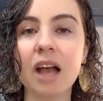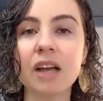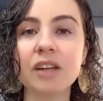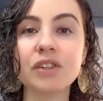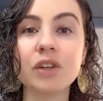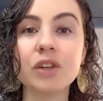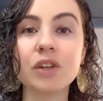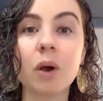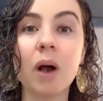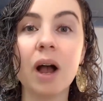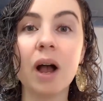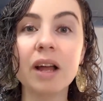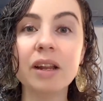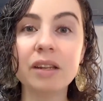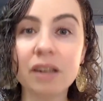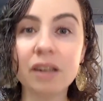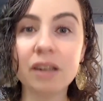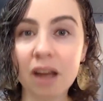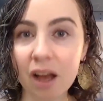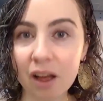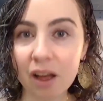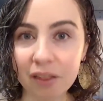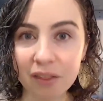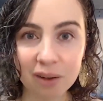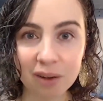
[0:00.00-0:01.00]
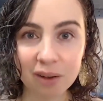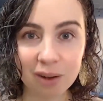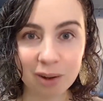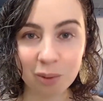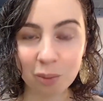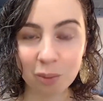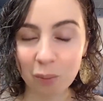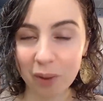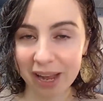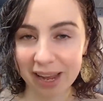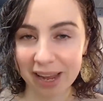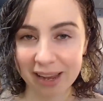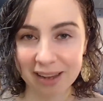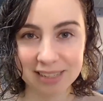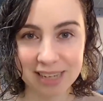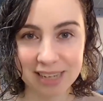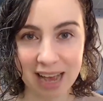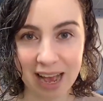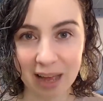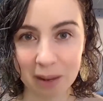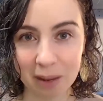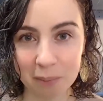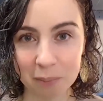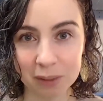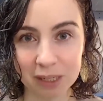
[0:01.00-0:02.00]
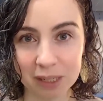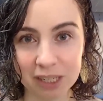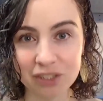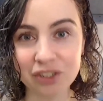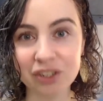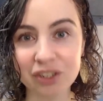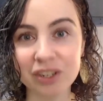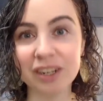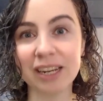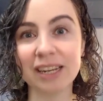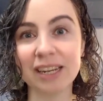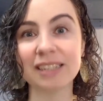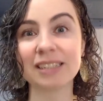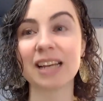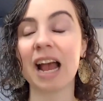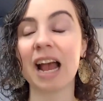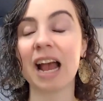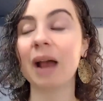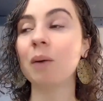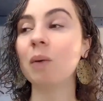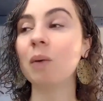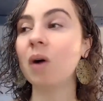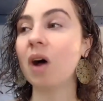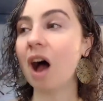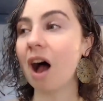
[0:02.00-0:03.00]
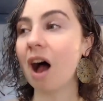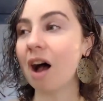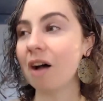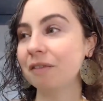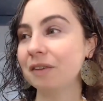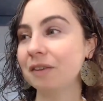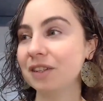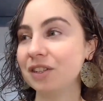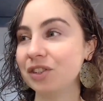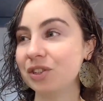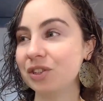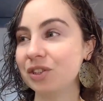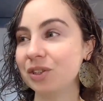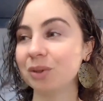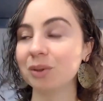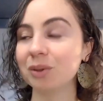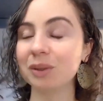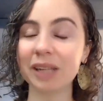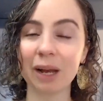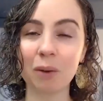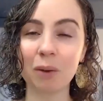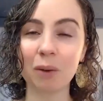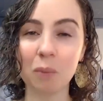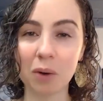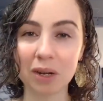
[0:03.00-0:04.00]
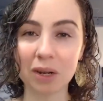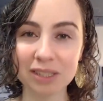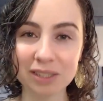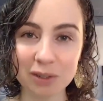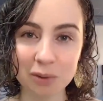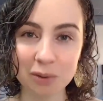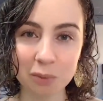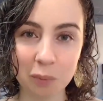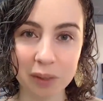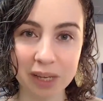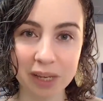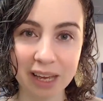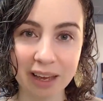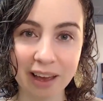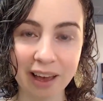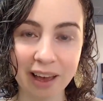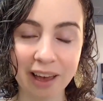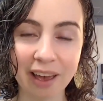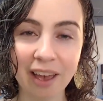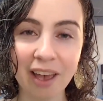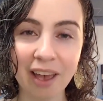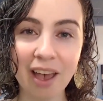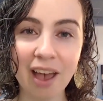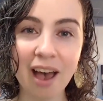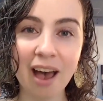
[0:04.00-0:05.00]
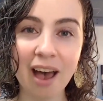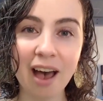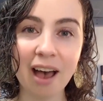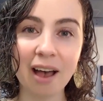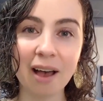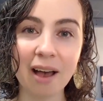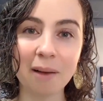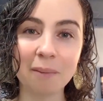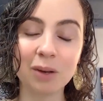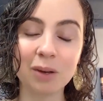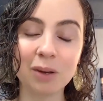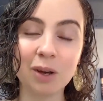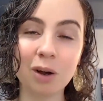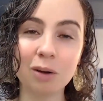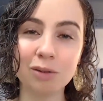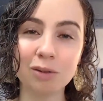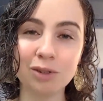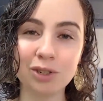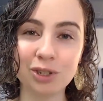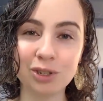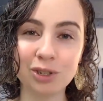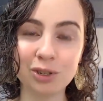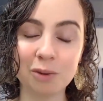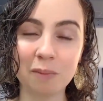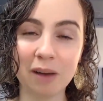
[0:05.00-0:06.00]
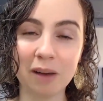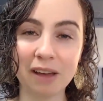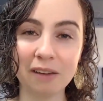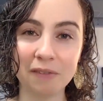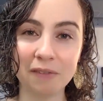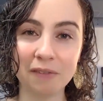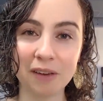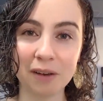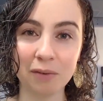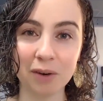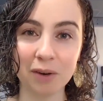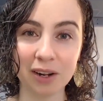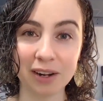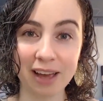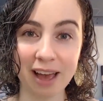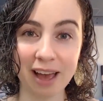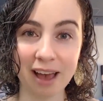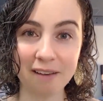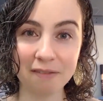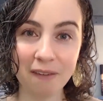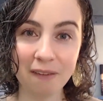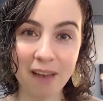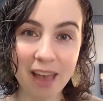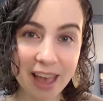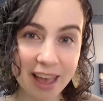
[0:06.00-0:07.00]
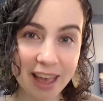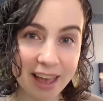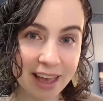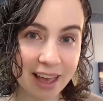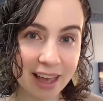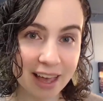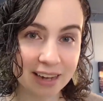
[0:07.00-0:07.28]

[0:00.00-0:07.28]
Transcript: So another way to add pleasure is I will often do like once a week, go to my favorite cafe